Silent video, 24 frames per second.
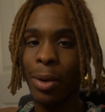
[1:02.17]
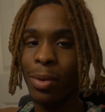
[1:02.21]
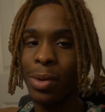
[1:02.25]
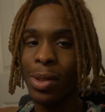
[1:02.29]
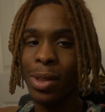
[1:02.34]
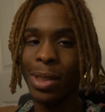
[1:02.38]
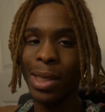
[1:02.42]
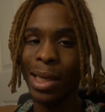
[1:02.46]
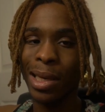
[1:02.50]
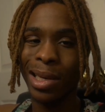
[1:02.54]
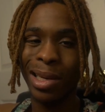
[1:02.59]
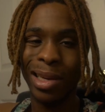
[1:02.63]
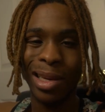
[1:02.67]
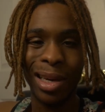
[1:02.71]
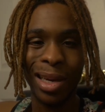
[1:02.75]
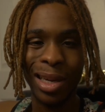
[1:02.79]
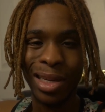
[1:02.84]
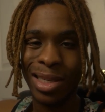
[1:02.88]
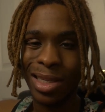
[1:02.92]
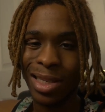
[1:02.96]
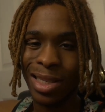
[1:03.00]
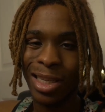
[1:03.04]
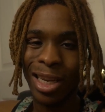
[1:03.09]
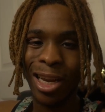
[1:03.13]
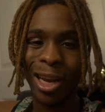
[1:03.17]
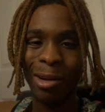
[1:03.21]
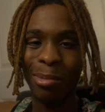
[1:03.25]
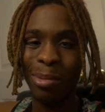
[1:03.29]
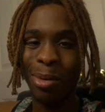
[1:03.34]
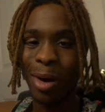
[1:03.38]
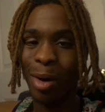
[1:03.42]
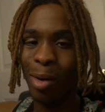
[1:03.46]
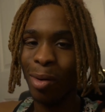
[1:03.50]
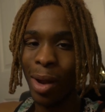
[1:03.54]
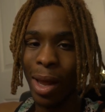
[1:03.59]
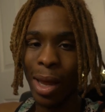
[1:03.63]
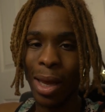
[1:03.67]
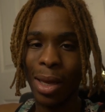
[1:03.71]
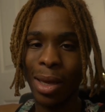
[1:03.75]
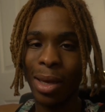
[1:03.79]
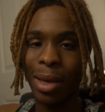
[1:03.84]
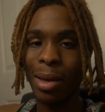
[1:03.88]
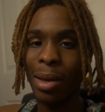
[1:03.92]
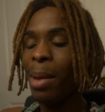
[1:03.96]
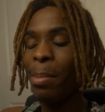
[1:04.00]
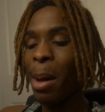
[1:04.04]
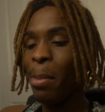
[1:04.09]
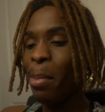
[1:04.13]
It was just like, this is terrible, I don't like
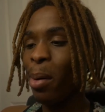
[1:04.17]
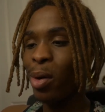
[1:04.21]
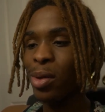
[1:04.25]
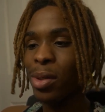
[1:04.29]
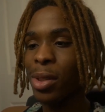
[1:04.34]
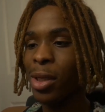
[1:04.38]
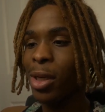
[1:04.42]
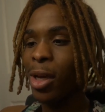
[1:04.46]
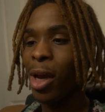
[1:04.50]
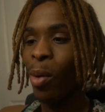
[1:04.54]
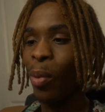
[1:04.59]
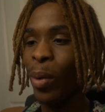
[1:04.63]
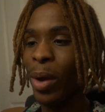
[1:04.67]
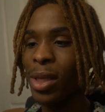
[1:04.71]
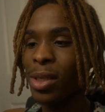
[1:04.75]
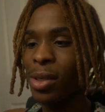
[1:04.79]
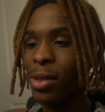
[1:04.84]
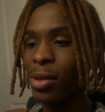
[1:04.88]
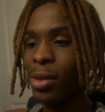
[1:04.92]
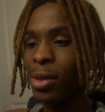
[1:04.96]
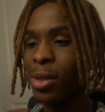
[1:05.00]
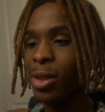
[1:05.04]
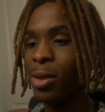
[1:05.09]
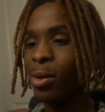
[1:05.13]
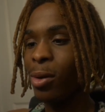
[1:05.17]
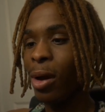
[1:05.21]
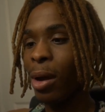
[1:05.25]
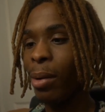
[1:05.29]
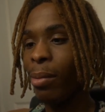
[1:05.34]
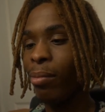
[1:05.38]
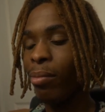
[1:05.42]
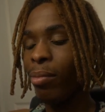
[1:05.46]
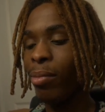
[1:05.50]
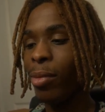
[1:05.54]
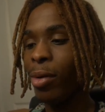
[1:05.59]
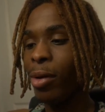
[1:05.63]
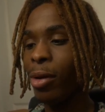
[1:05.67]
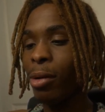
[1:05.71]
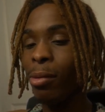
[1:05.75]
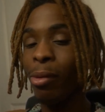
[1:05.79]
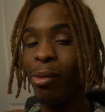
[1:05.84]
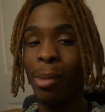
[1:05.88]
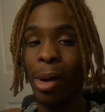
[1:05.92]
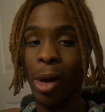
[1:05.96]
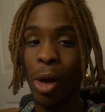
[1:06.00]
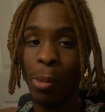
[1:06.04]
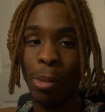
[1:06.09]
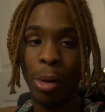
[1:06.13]
it. I'm not posting, I'll wait till, till I'm, you know,
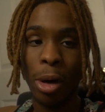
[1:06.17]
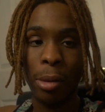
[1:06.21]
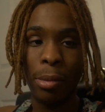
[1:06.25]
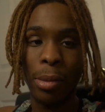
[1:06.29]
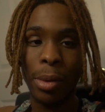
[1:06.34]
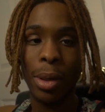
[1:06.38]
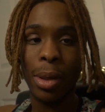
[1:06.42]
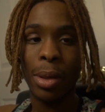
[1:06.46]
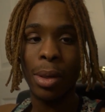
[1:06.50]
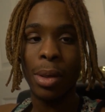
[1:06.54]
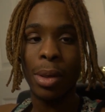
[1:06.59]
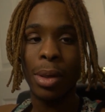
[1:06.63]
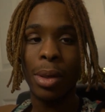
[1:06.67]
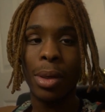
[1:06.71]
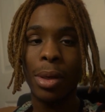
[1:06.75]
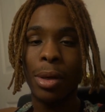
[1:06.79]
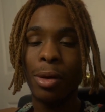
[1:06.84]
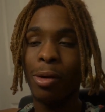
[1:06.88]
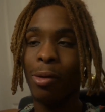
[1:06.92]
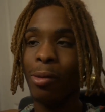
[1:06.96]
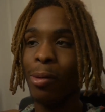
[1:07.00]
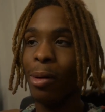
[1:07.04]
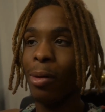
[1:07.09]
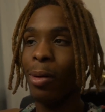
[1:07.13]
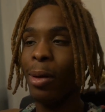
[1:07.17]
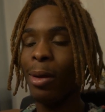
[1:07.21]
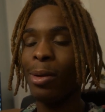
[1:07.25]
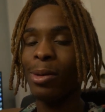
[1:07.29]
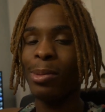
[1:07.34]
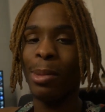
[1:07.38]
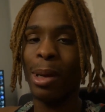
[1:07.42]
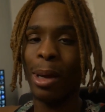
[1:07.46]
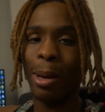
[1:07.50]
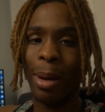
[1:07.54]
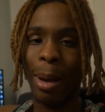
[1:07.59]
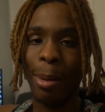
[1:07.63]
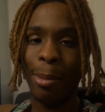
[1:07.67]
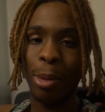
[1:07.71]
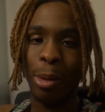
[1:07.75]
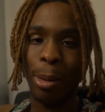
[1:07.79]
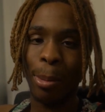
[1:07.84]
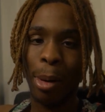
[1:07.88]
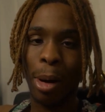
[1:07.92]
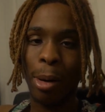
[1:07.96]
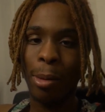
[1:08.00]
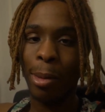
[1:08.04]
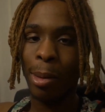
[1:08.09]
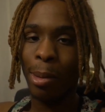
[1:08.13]
move my new apartment. Well, it was my, I'm more
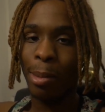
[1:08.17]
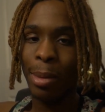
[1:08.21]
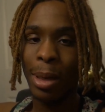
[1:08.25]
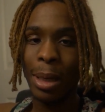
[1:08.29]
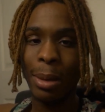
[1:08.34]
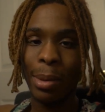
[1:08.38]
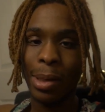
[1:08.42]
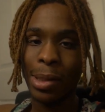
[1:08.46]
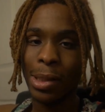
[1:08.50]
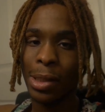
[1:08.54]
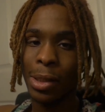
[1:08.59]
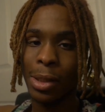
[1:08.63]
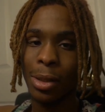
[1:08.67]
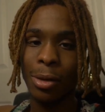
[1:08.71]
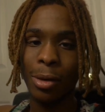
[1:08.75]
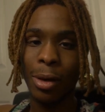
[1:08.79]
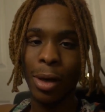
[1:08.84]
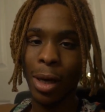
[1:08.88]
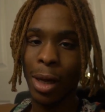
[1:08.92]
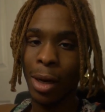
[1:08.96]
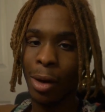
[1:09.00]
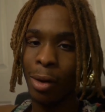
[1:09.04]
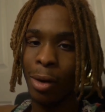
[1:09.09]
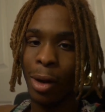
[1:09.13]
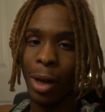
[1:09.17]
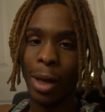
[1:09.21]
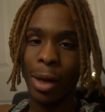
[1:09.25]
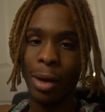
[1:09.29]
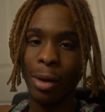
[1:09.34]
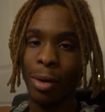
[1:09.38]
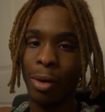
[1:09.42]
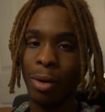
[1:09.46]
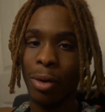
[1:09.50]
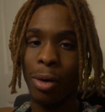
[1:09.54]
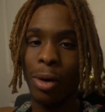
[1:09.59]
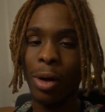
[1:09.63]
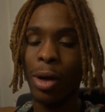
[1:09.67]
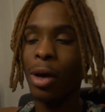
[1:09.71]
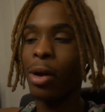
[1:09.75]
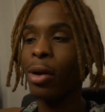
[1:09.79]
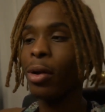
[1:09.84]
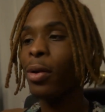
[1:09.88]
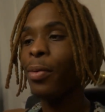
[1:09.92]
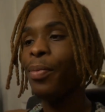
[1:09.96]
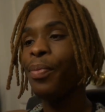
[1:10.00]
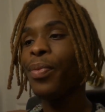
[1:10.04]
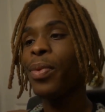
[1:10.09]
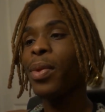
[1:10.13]
my apartment, me and my sister and her, like, you know, her
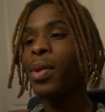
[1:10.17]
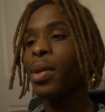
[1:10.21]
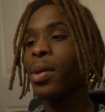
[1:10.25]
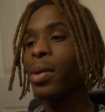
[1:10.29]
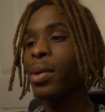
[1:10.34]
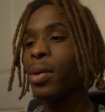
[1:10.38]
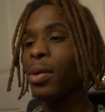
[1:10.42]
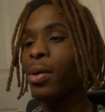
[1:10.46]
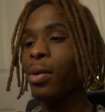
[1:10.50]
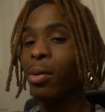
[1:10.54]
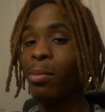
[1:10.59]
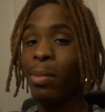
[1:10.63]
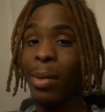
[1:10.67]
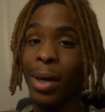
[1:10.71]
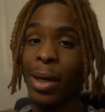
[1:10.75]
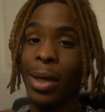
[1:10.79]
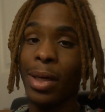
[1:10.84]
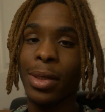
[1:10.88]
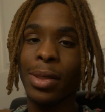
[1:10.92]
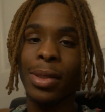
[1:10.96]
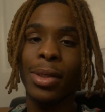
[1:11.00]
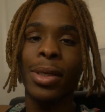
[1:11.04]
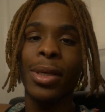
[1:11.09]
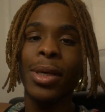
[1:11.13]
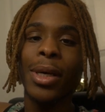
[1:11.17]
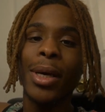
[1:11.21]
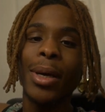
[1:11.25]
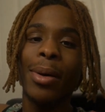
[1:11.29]
daughter, my niece.